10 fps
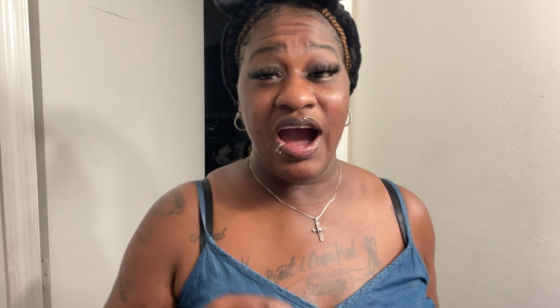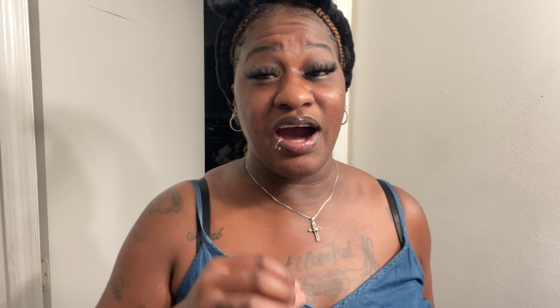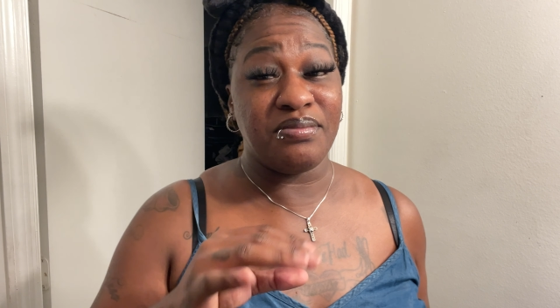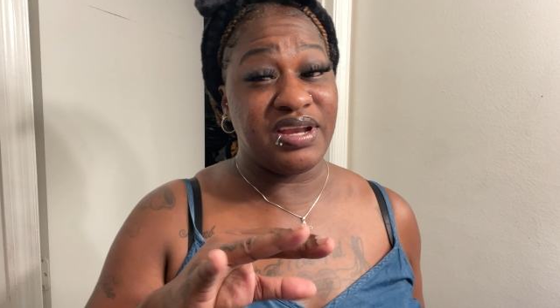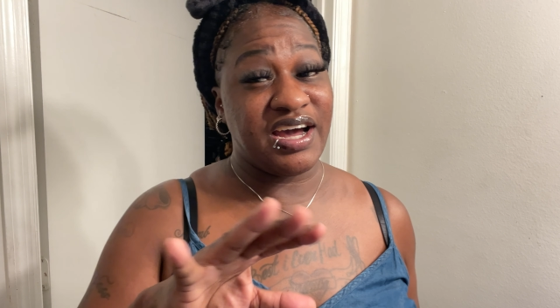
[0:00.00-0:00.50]

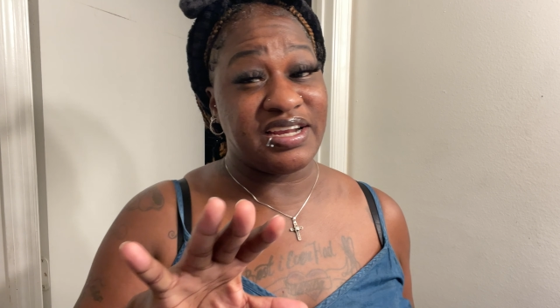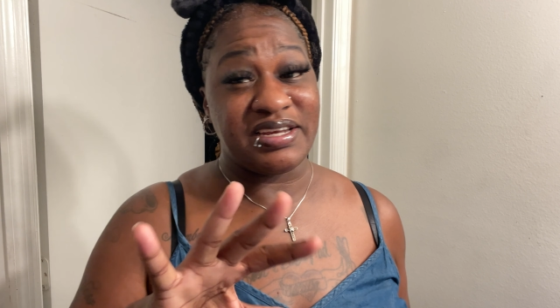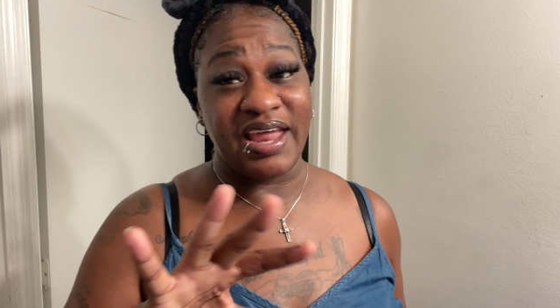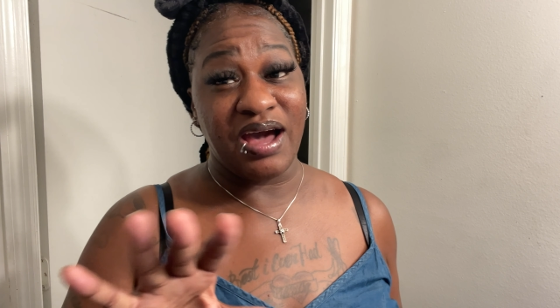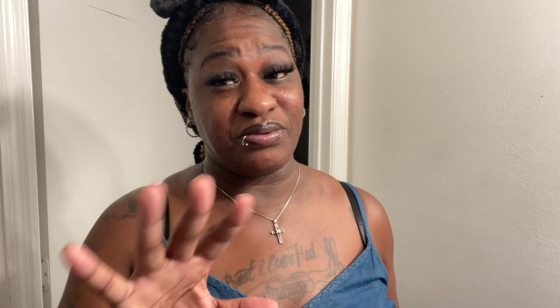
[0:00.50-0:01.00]
i'm not a
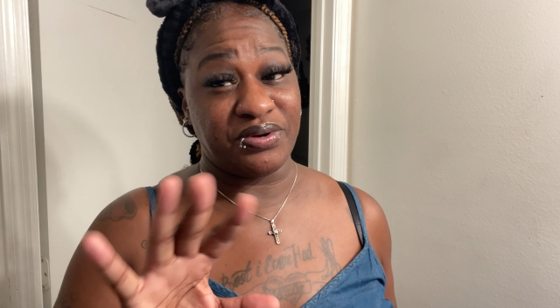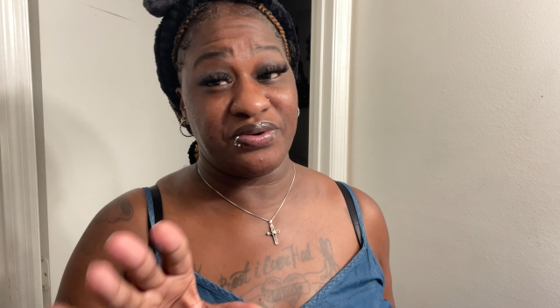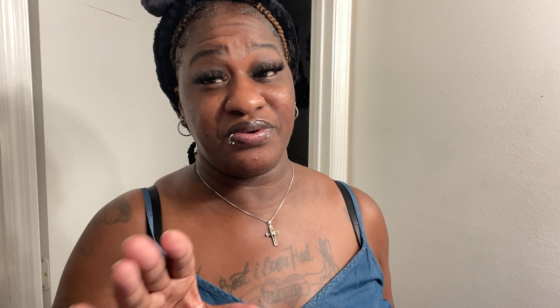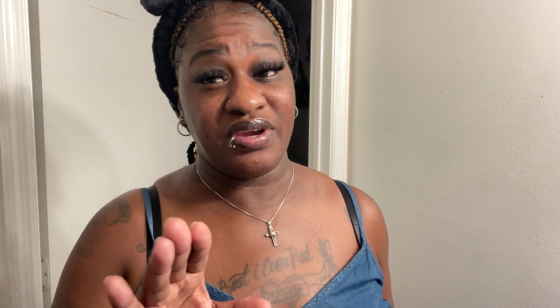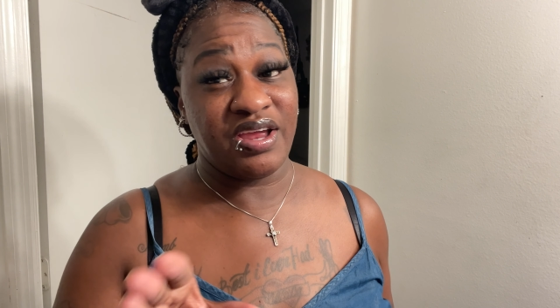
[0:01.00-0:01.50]
doubter
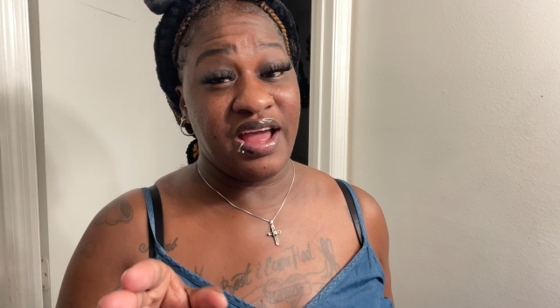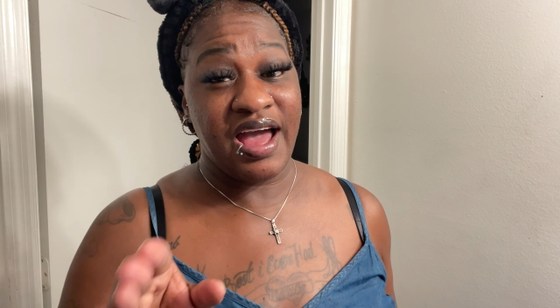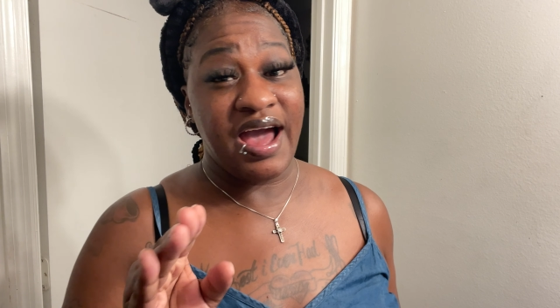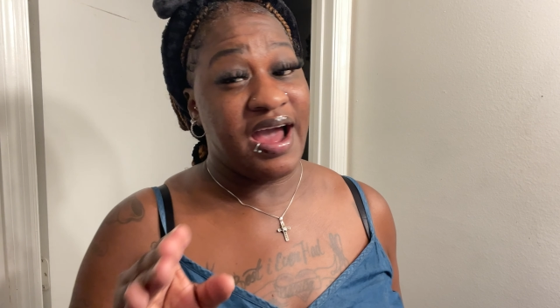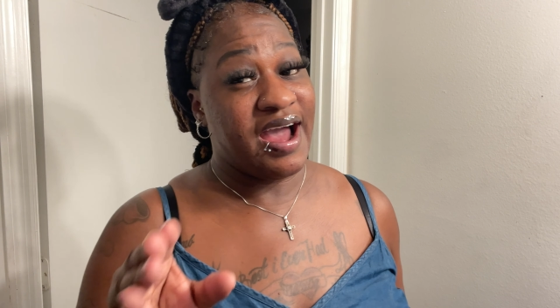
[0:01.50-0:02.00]

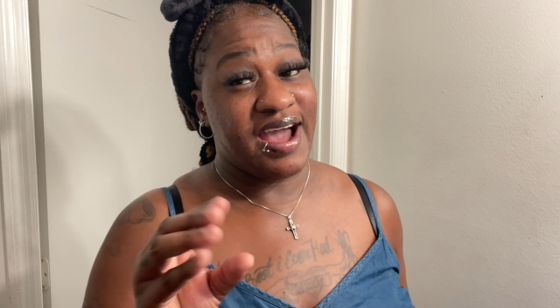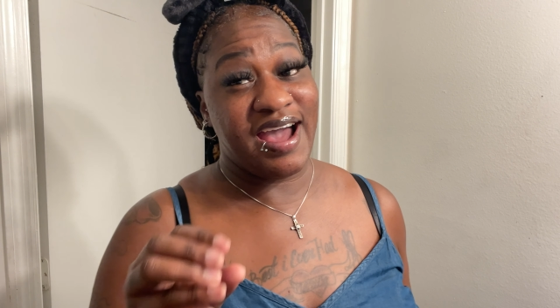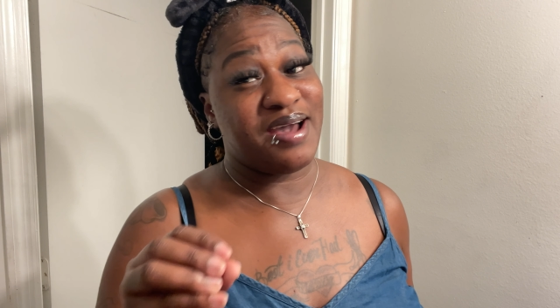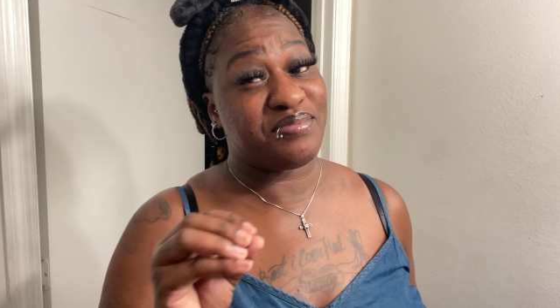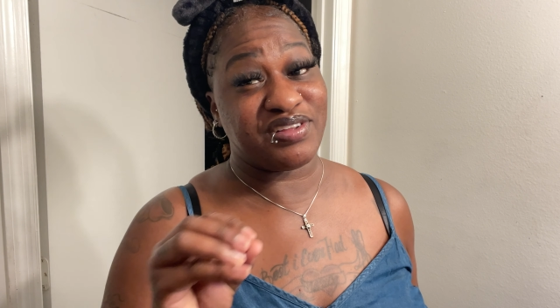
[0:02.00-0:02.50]

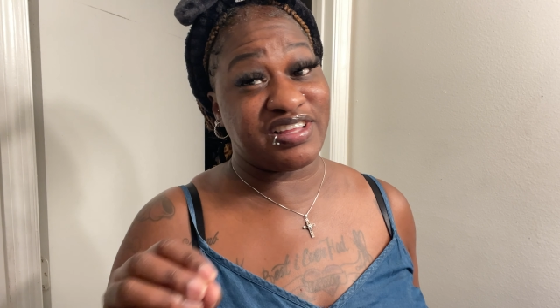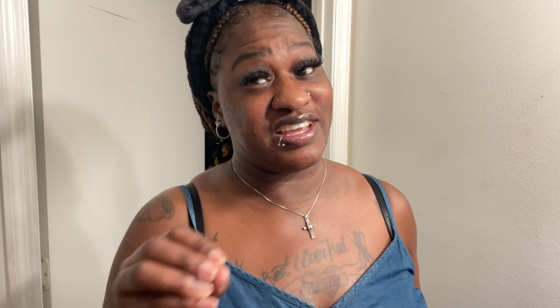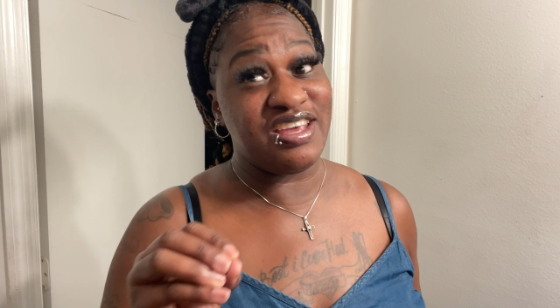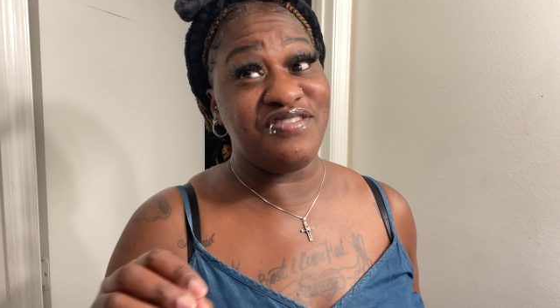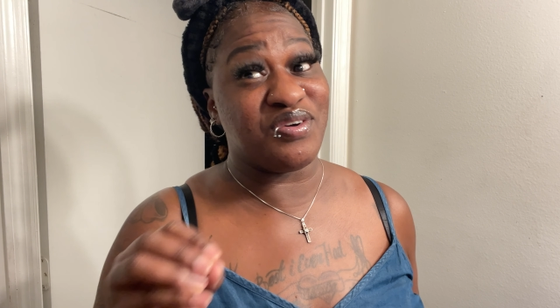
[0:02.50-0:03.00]
I
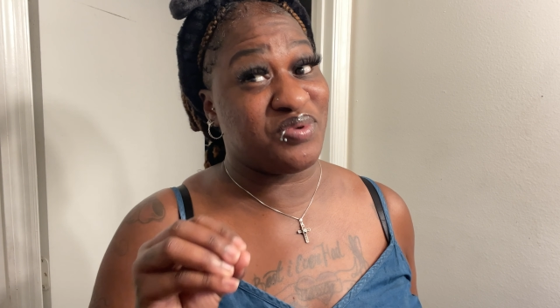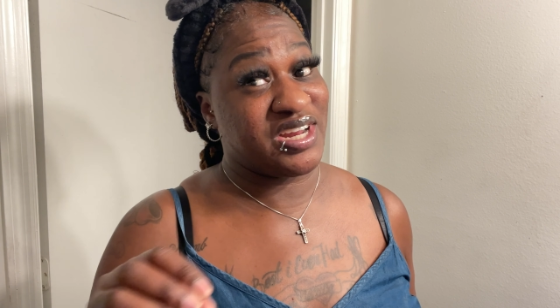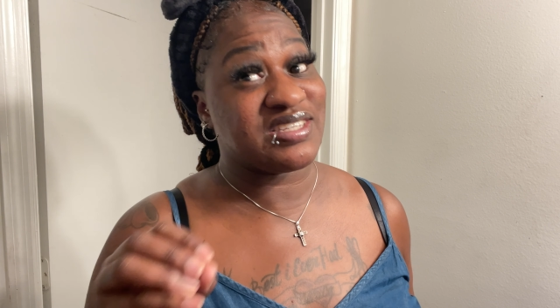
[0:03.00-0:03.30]
believe, and when I